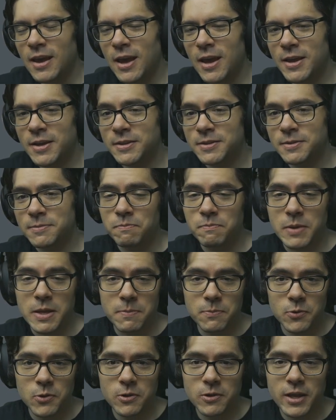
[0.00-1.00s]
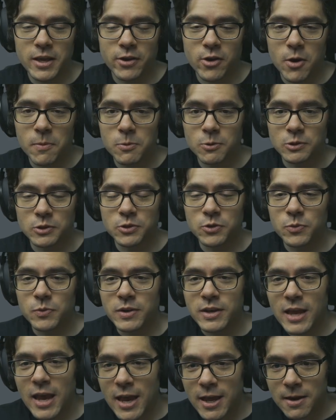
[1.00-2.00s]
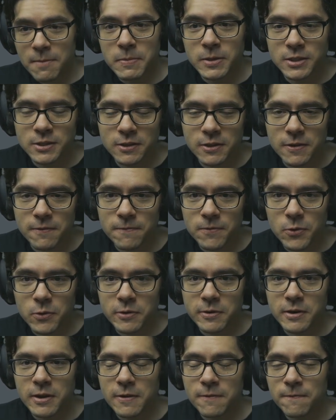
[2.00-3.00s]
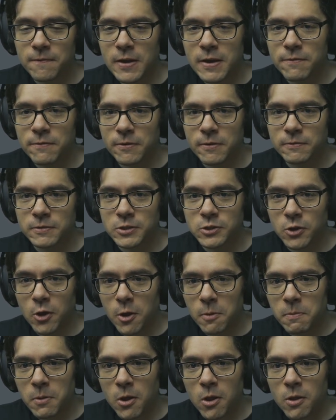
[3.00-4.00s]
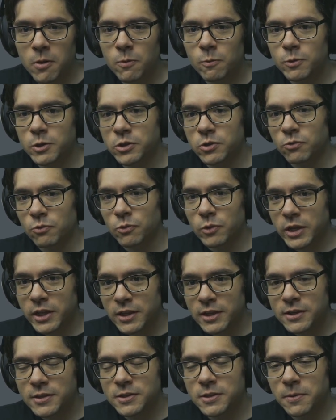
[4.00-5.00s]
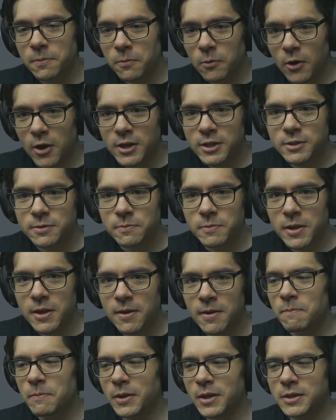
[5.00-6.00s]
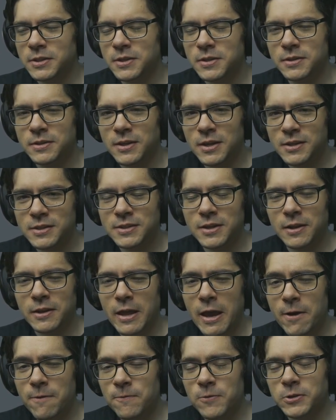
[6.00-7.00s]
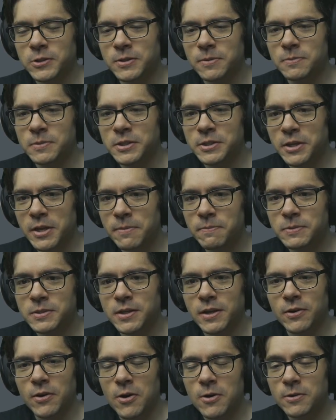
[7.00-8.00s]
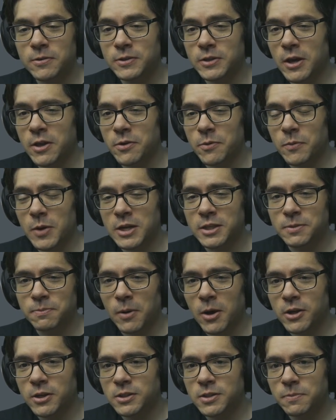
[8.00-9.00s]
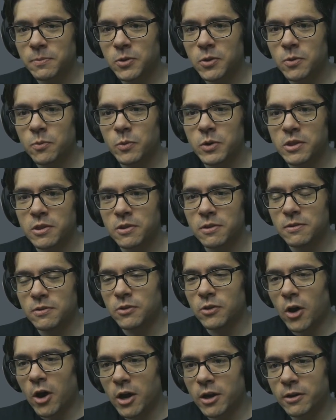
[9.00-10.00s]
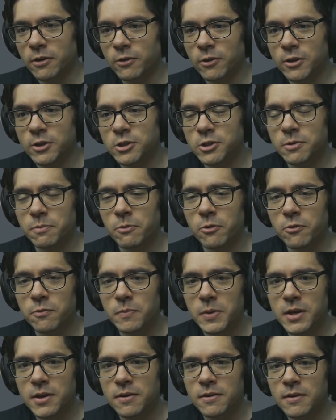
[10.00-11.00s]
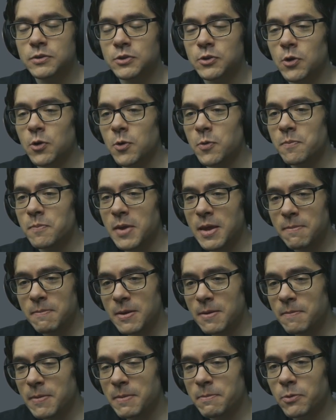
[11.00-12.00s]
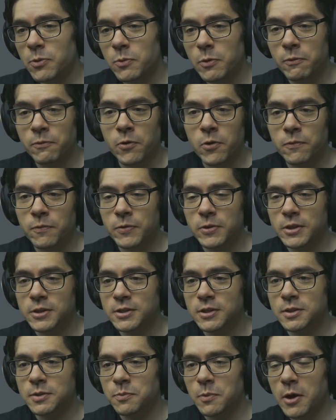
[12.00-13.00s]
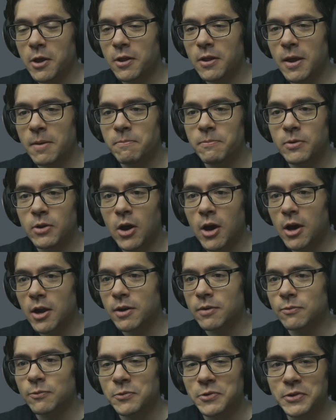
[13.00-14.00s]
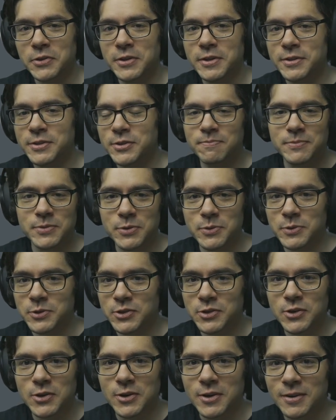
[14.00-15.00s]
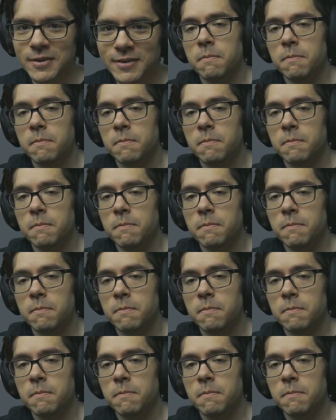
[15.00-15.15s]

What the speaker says: and people like almost unanimously voted in favor of stall ball, which really surprised me because it does allow for some skips that aren't otherwise possible with non-glitched movement. So maybe people will vote for this as well. I'm not really too sure.